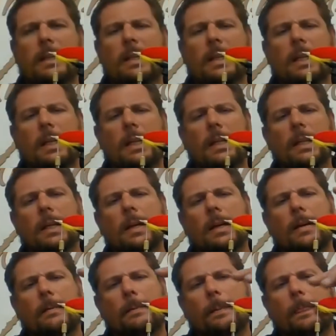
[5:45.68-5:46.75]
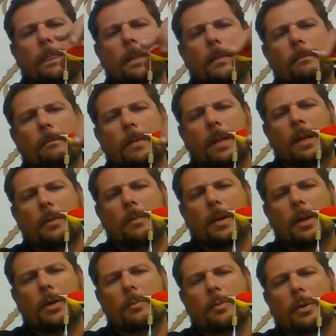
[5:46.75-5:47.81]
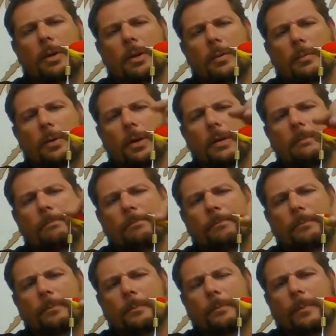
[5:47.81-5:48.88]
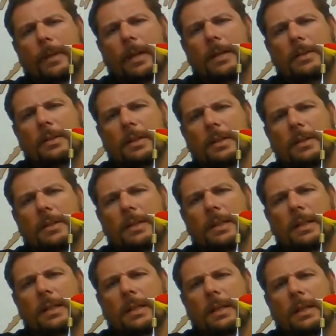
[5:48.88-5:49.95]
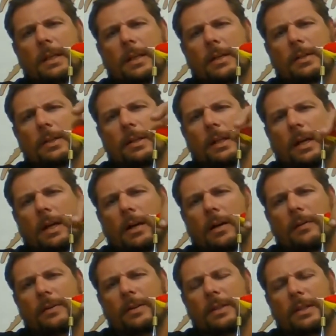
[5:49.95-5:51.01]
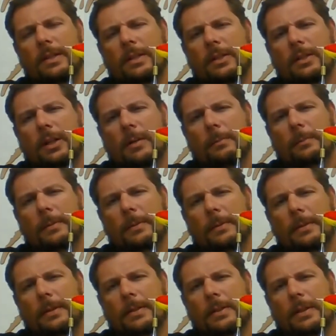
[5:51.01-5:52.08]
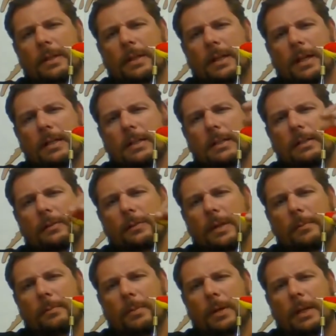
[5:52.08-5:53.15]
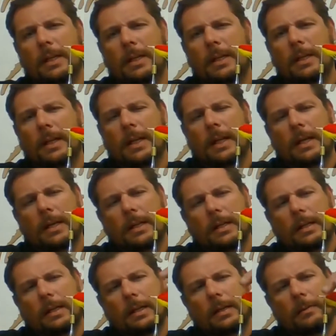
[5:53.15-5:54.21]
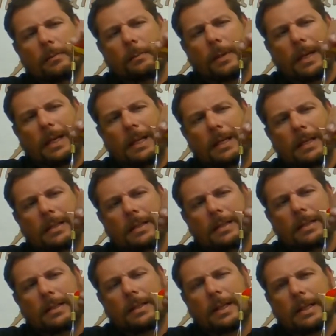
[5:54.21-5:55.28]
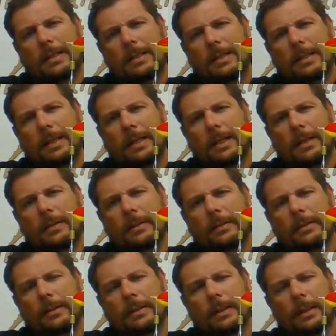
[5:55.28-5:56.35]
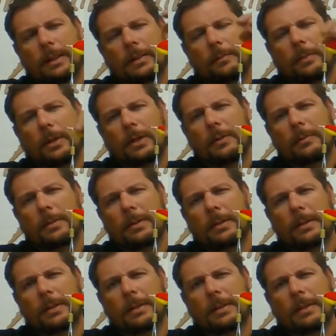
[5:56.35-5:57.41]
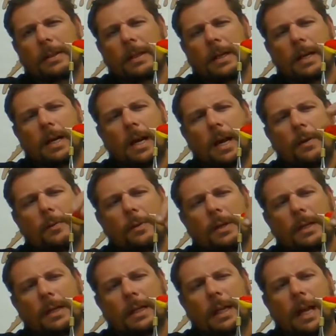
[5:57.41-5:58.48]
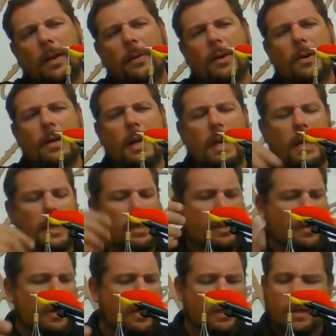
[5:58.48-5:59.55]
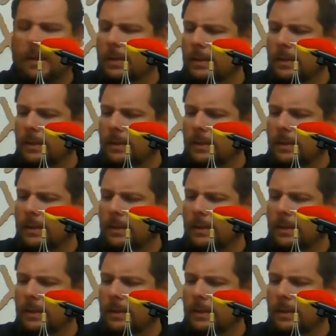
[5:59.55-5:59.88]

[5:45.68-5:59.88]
the yellow marabou on the bottom, as you can see. So now obviously the top has got a nice little red body. The belly is nice and yellow at the bottom. And we're going to carry on adding on.